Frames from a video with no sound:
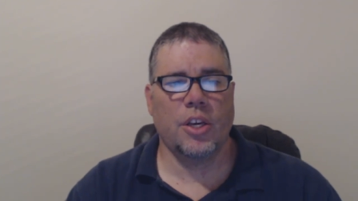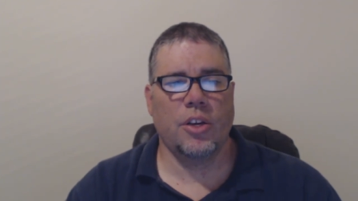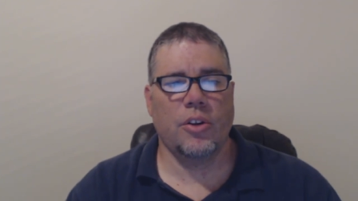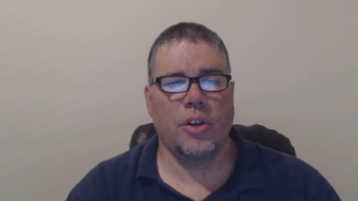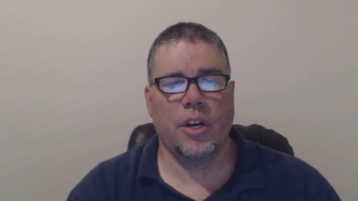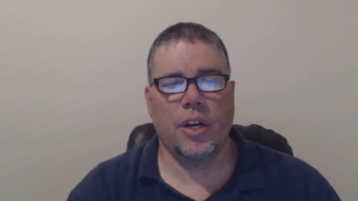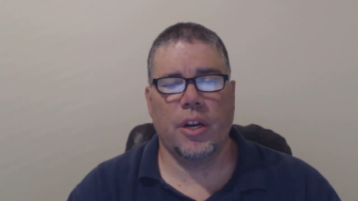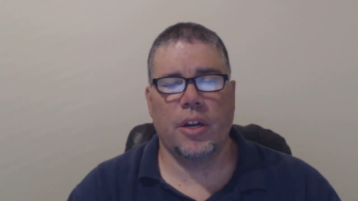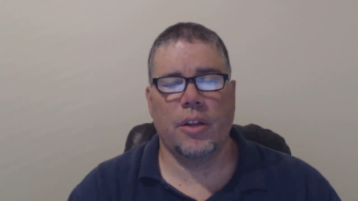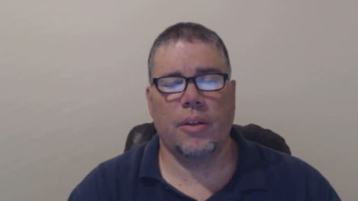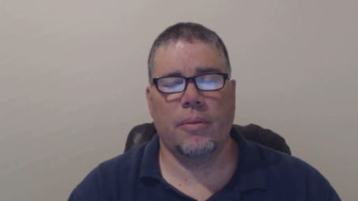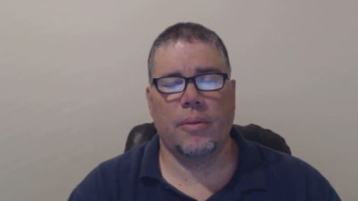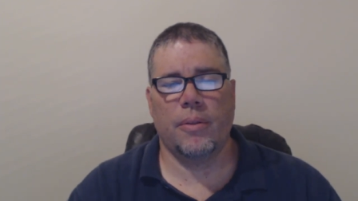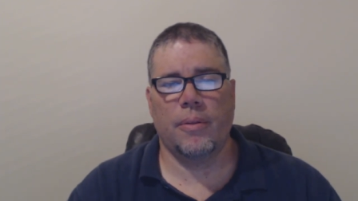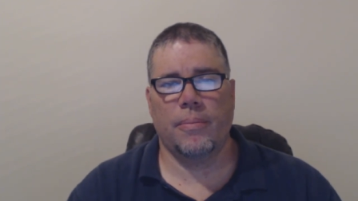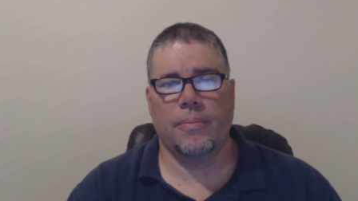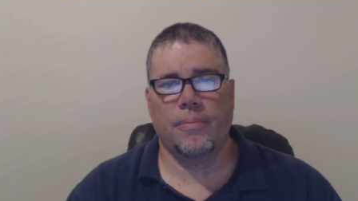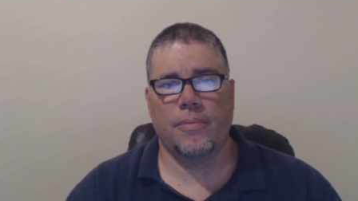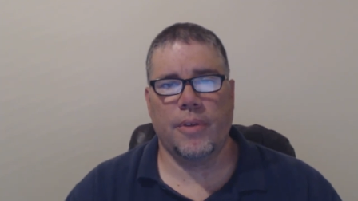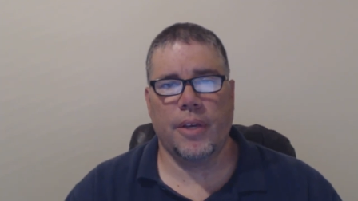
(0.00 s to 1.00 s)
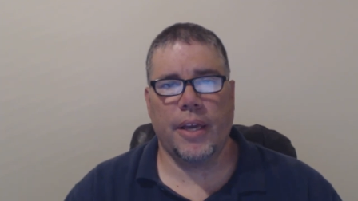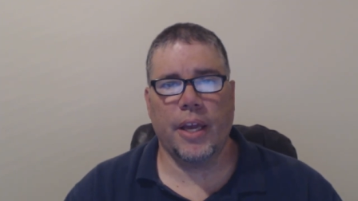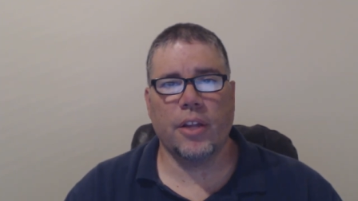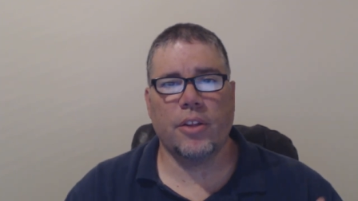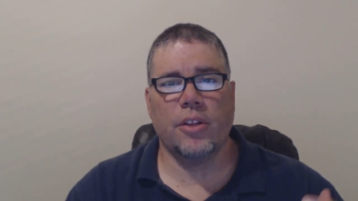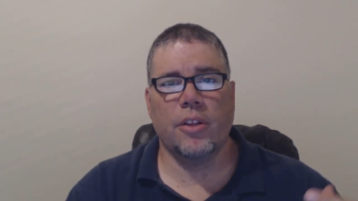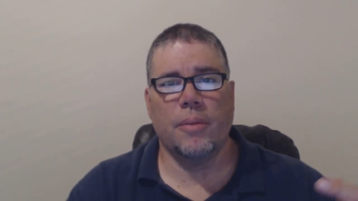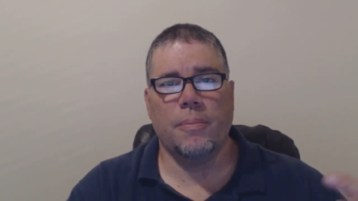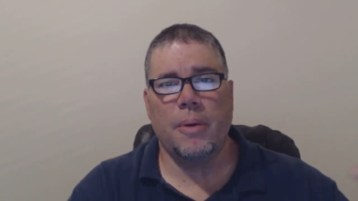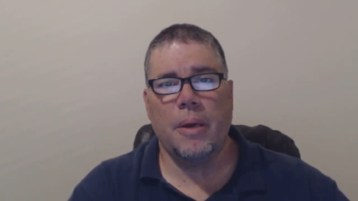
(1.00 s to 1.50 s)
you needed to
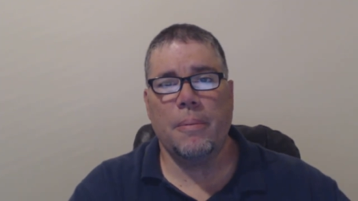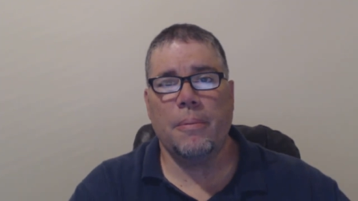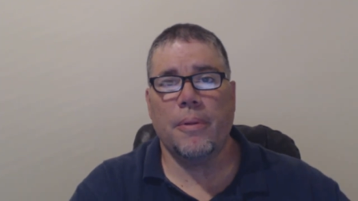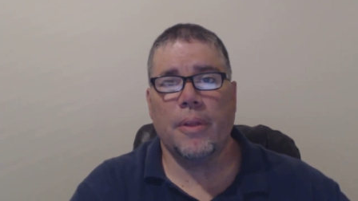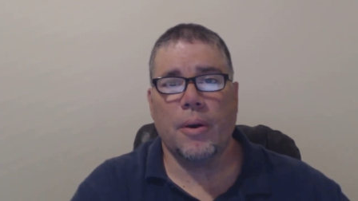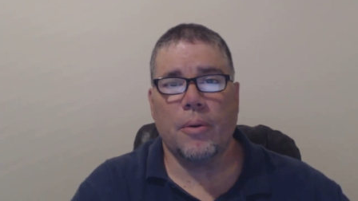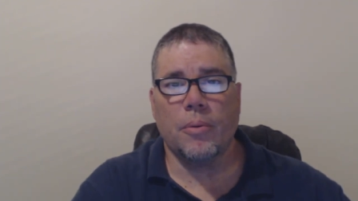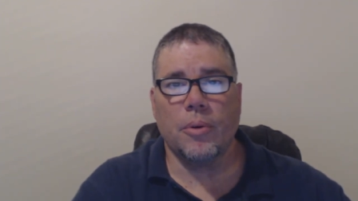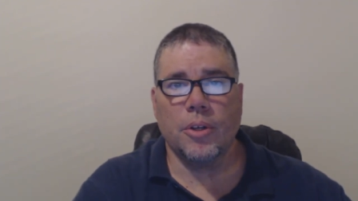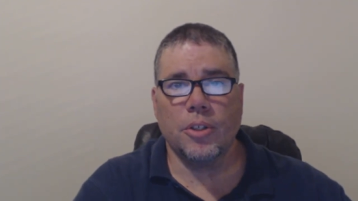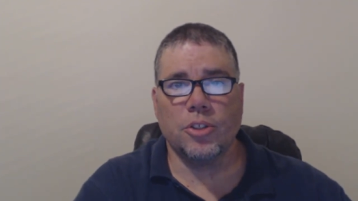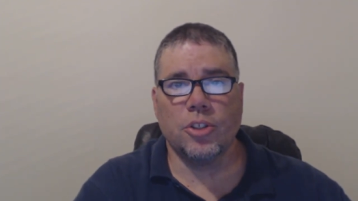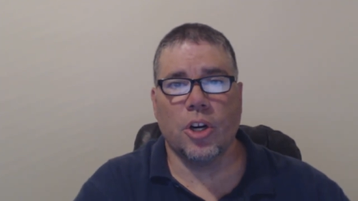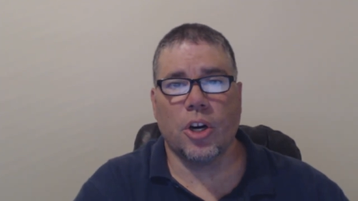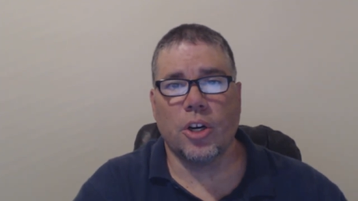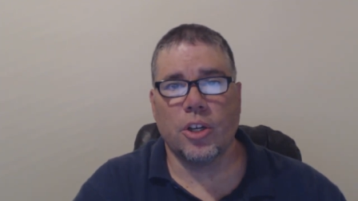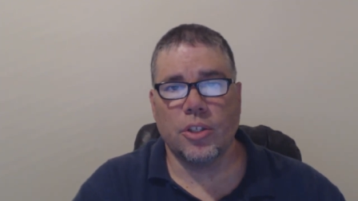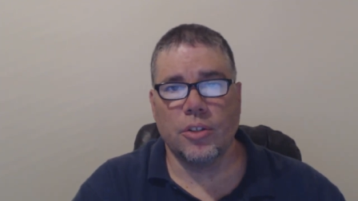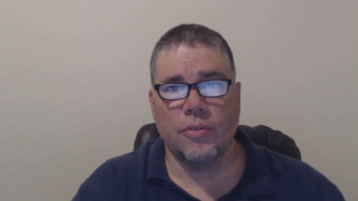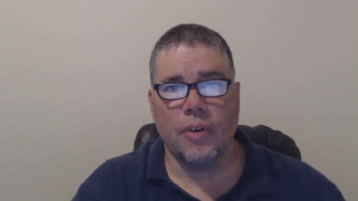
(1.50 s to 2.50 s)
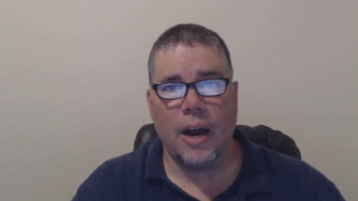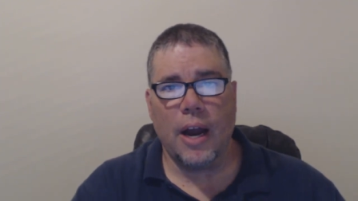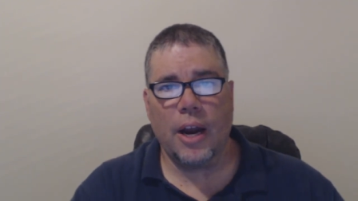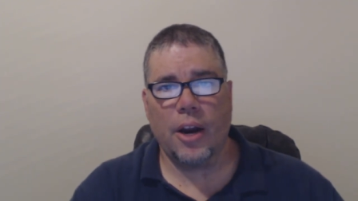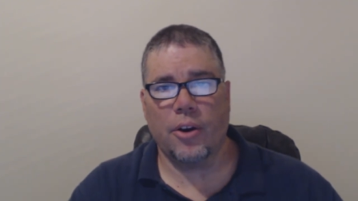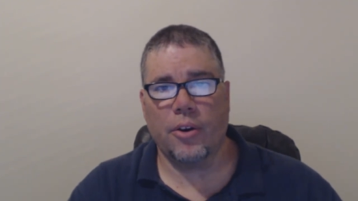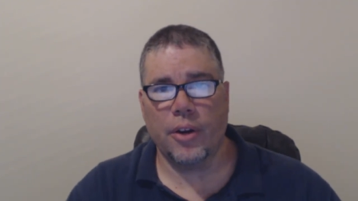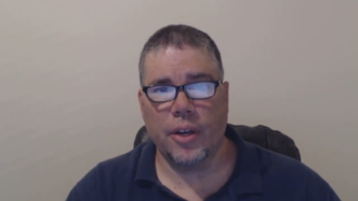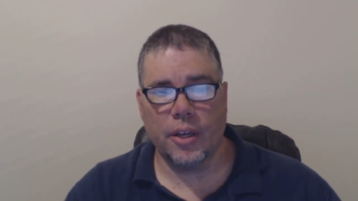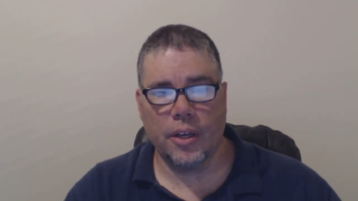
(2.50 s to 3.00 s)
get to the people that were in charge of
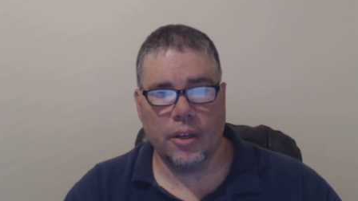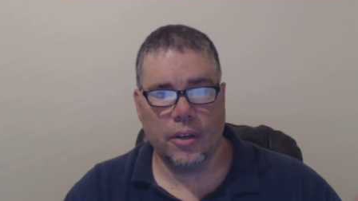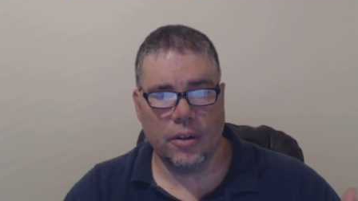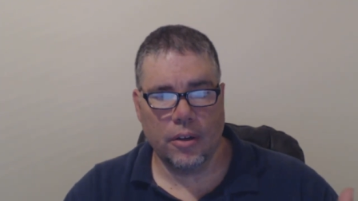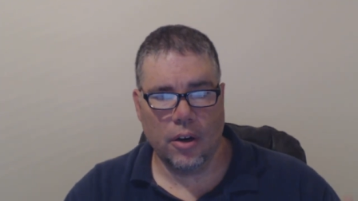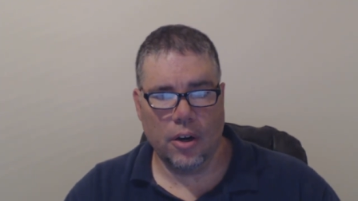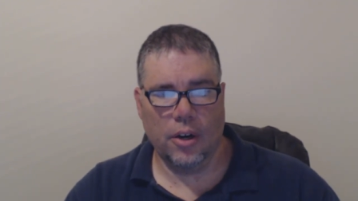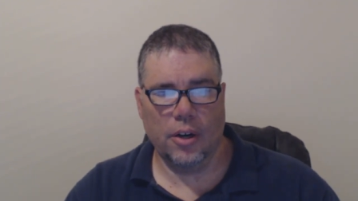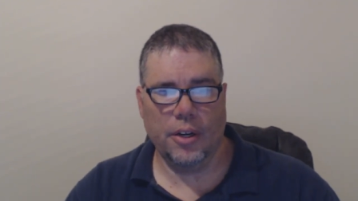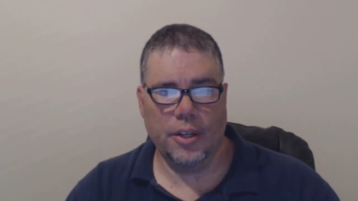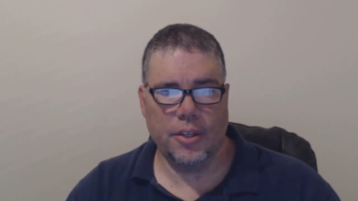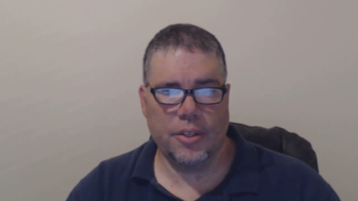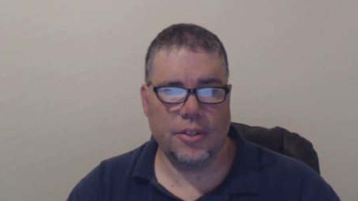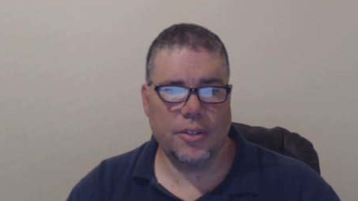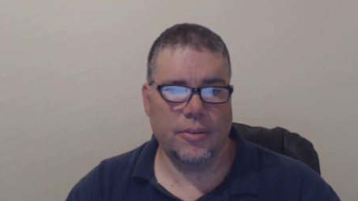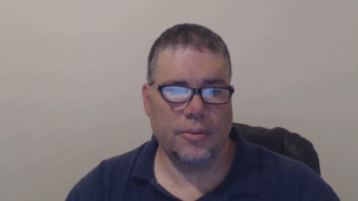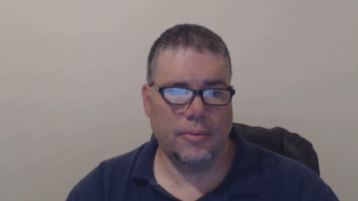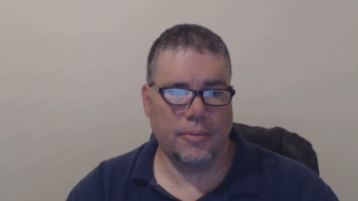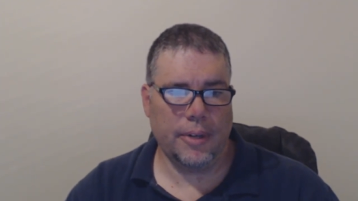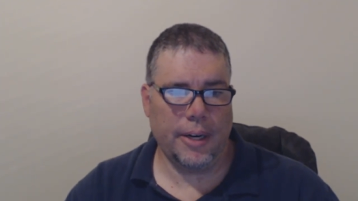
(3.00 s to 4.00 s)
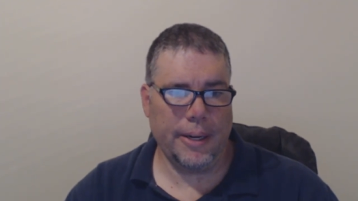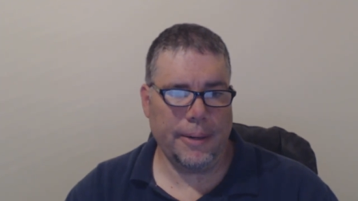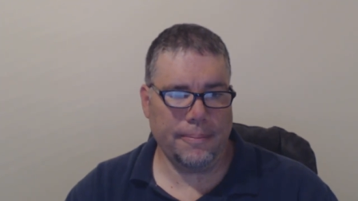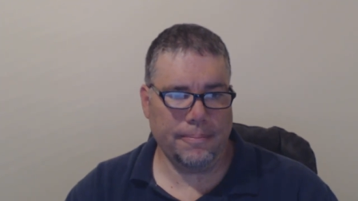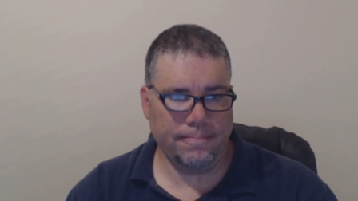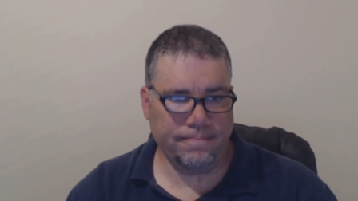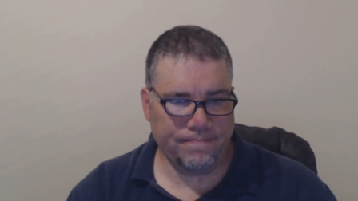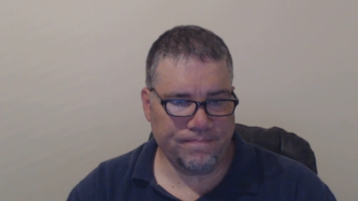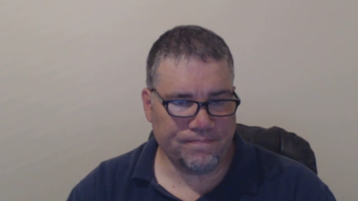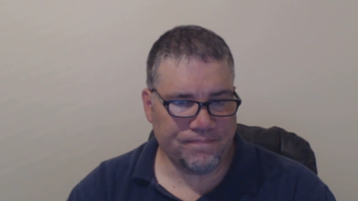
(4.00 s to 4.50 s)
hiring artists,
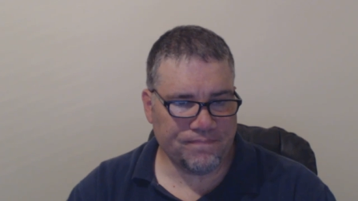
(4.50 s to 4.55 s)
right?